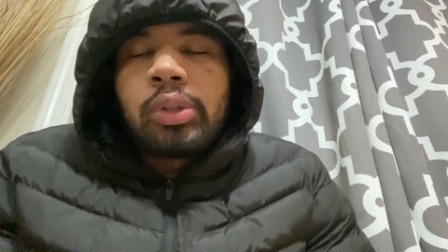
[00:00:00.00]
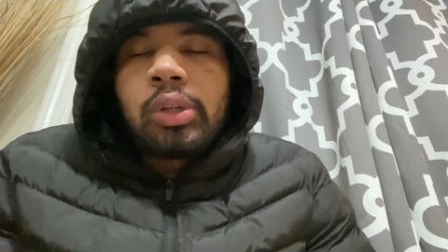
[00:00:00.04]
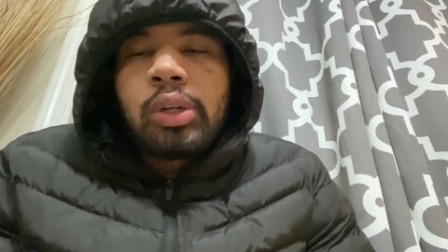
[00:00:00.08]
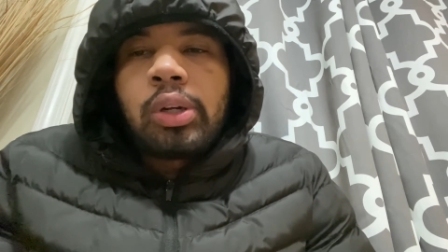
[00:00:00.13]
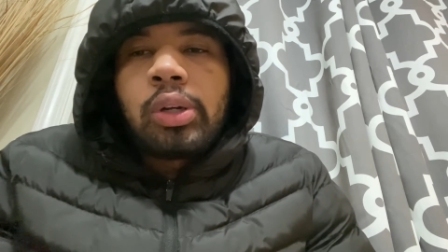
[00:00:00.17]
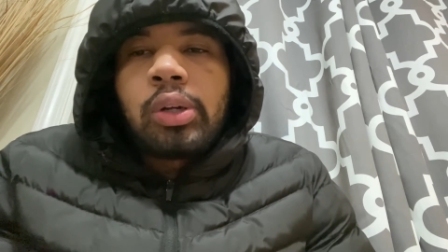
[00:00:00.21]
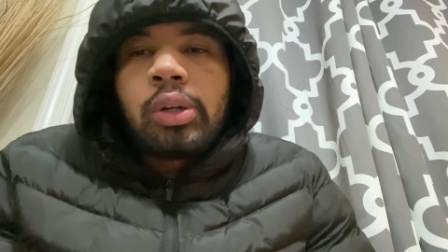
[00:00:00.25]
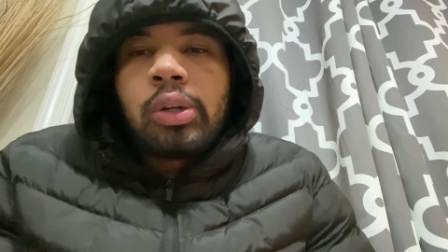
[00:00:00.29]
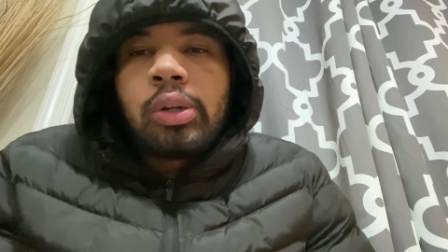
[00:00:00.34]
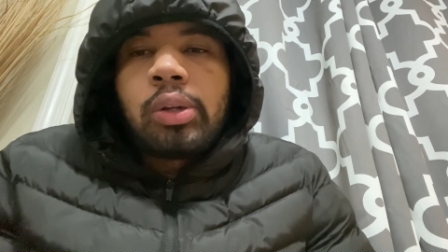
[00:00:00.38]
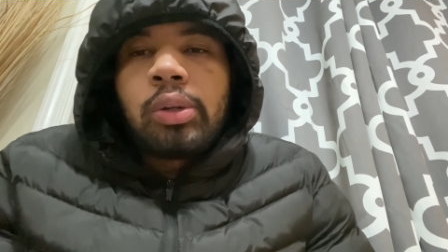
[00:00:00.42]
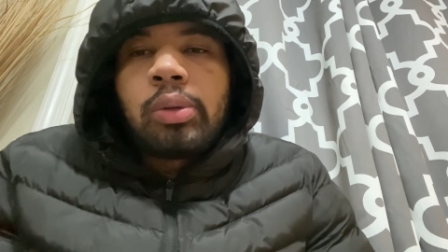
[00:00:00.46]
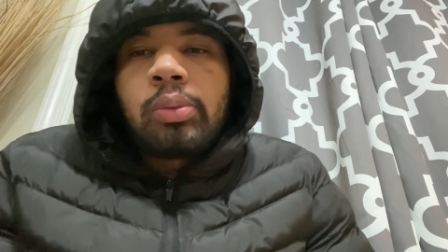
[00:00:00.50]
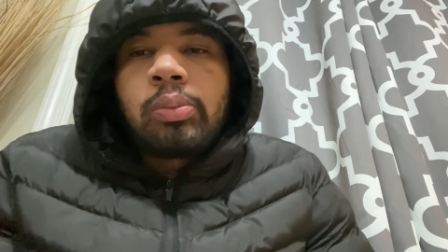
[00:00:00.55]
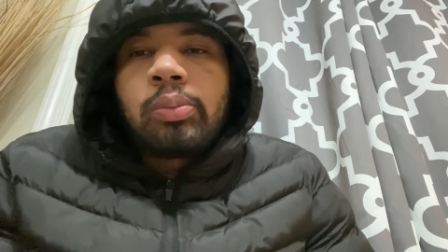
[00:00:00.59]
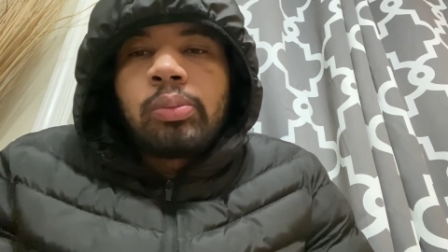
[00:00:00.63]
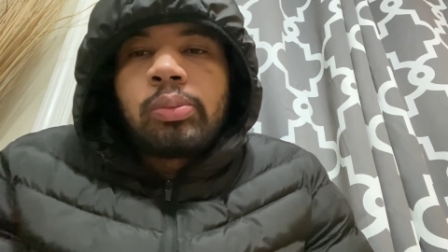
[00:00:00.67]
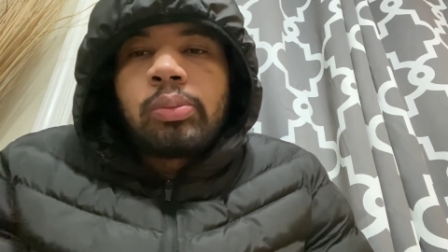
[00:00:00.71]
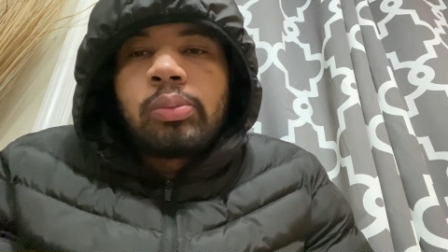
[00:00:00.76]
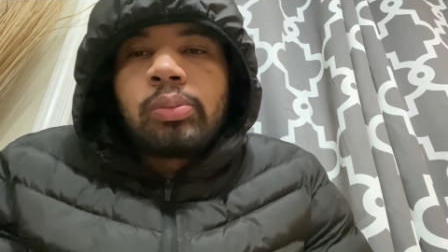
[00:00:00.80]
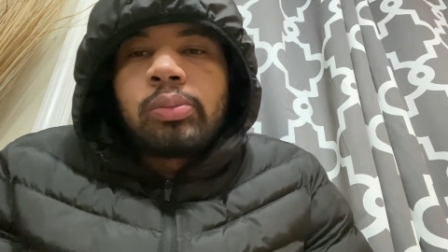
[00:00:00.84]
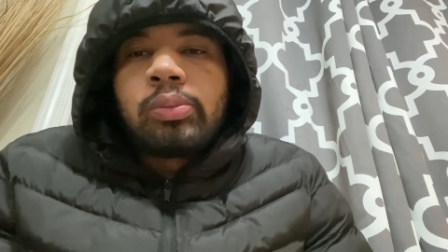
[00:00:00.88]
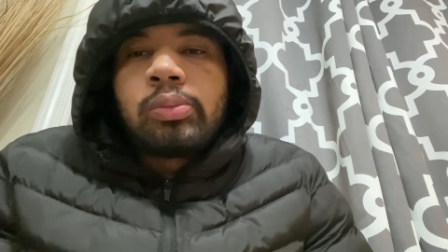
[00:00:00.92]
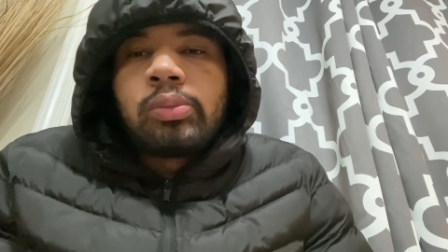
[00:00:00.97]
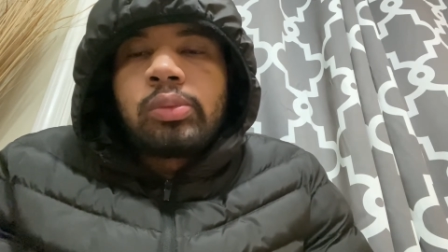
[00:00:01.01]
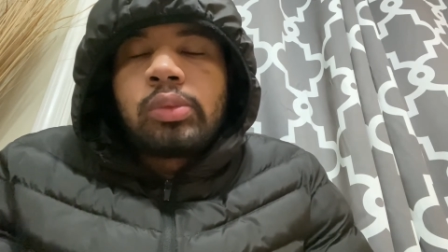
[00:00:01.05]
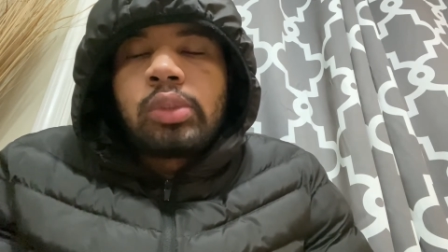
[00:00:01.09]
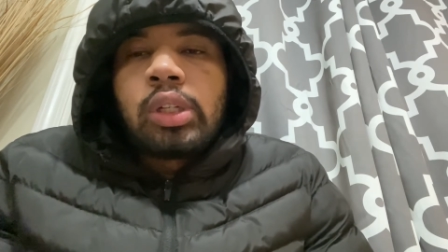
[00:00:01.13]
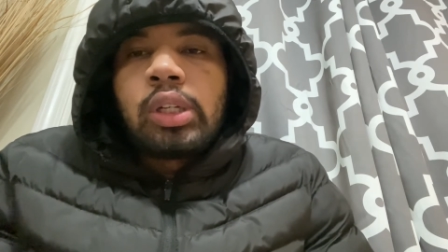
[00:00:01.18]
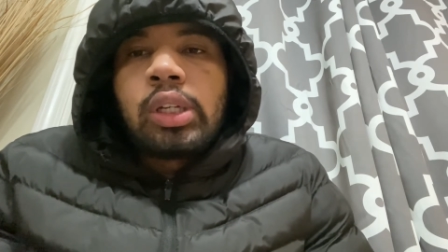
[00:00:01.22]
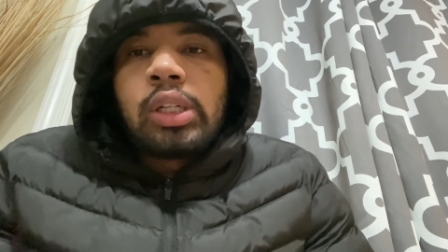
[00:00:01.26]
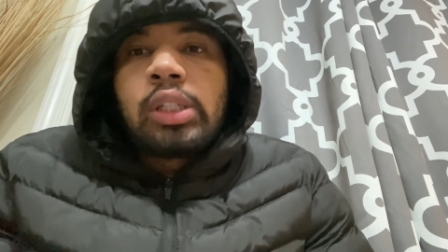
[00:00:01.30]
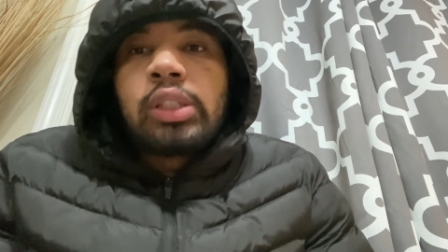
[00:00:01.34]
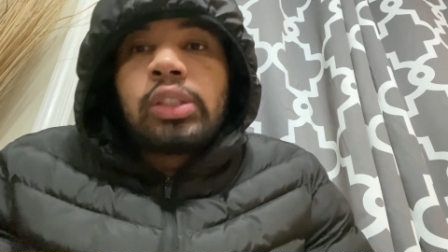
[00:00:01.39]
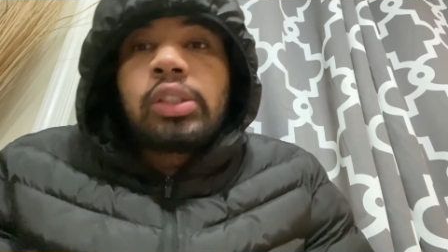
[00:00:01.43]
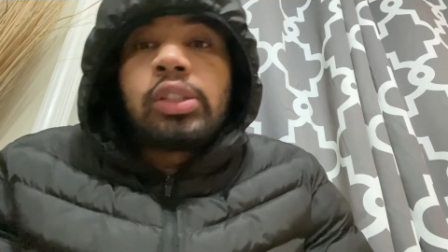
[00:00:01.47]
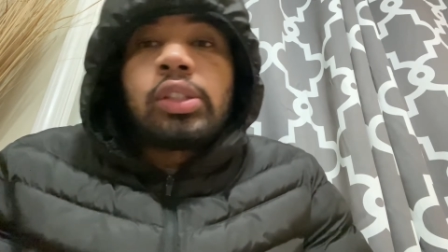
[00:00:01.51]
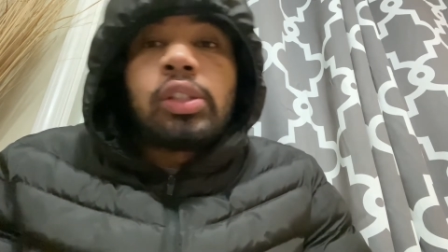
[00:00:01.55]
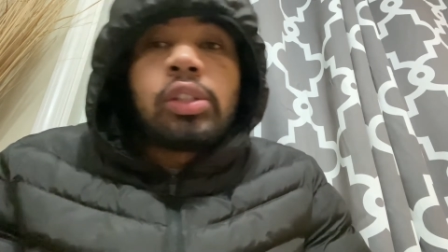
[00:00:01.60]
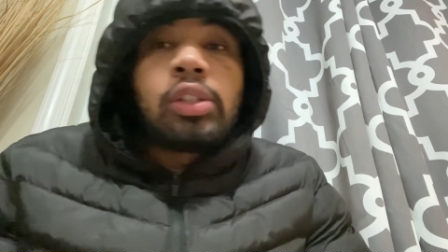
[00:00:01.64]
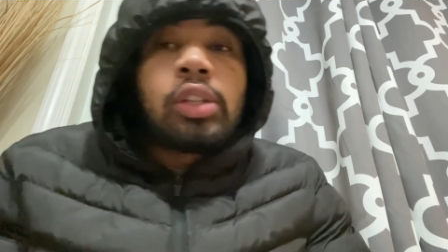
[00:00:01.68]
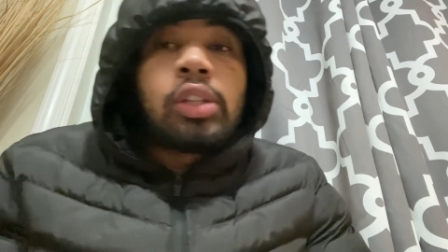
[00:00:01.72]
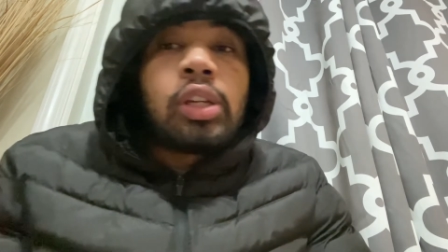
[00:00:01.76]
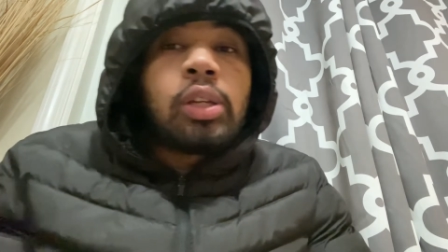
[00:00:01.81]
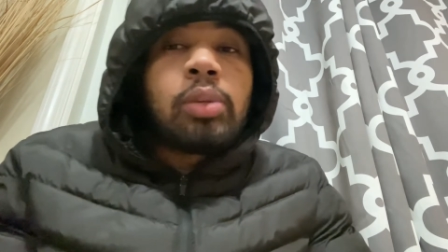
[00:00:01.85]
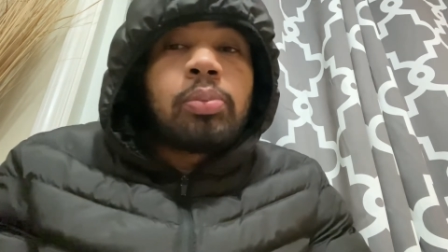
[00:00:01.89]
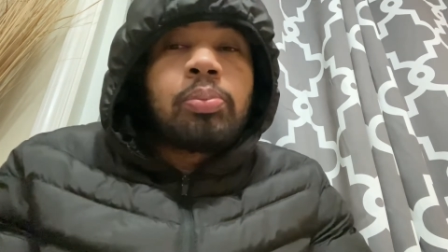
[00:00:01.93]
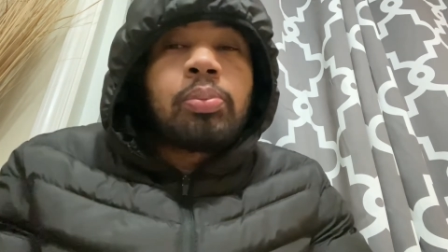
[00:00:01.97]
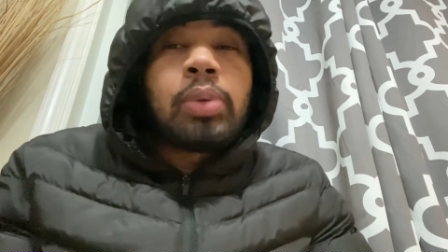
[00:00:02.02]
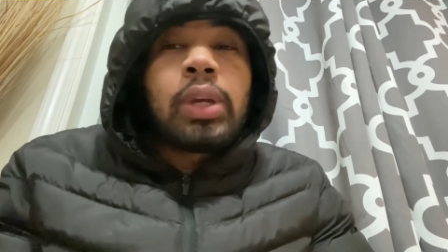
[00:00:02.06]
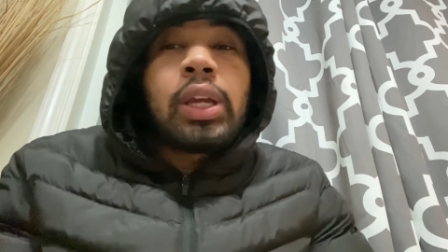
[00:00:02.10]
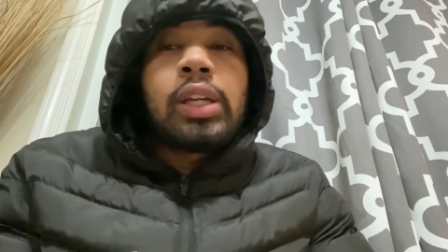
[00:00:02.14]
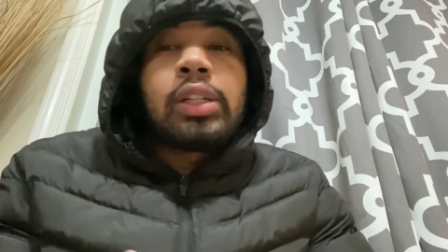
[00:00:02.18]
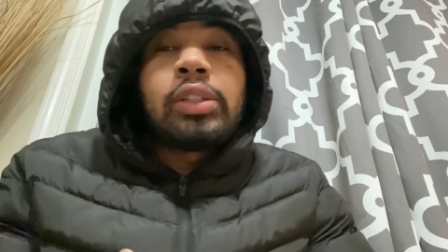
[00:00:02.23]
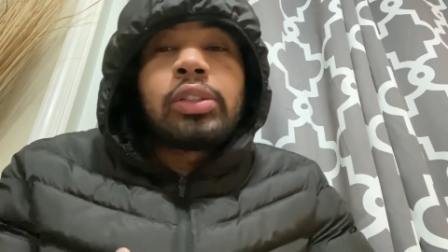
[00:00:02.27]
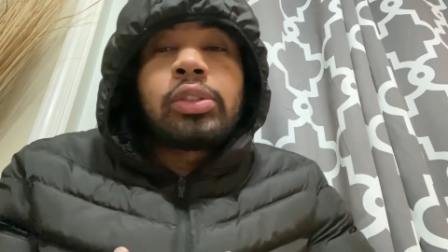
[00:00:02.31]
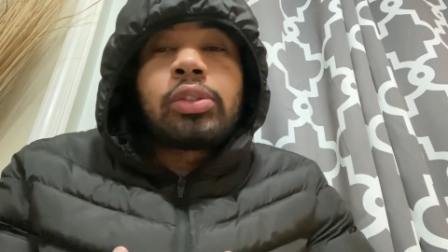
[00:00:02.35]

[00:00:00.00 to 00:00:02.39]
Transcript: Um, Saddiq Bey